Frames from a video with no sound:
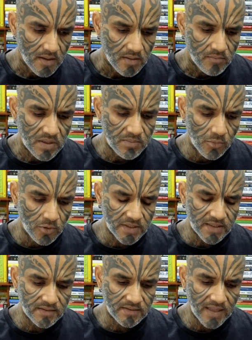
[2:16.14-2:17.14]
But more
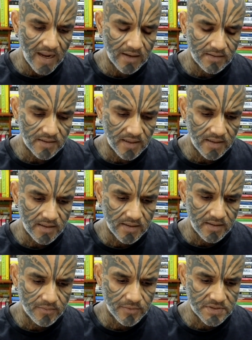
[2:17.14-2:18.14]
than that, I
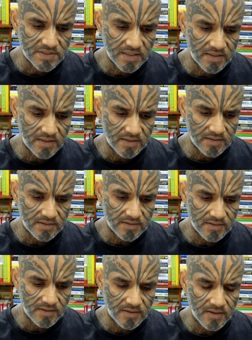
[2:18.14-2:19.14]
would say that
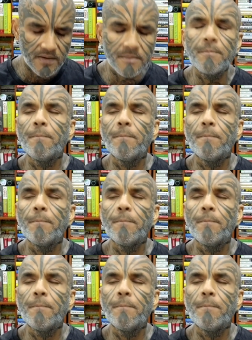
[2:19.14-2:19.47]
um,